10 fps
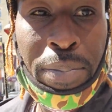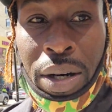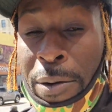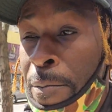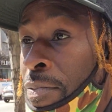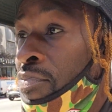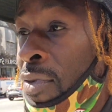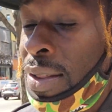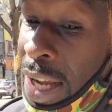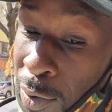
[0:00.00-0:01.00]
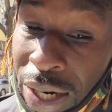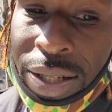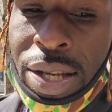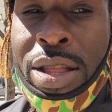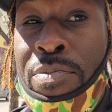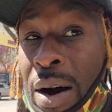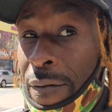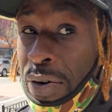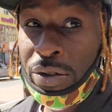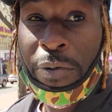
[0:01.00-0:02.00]
But like what I said in my
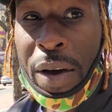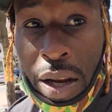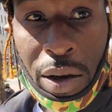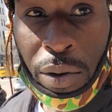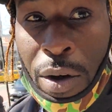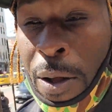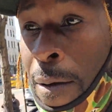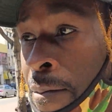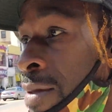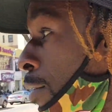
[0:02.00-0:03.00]
first video, I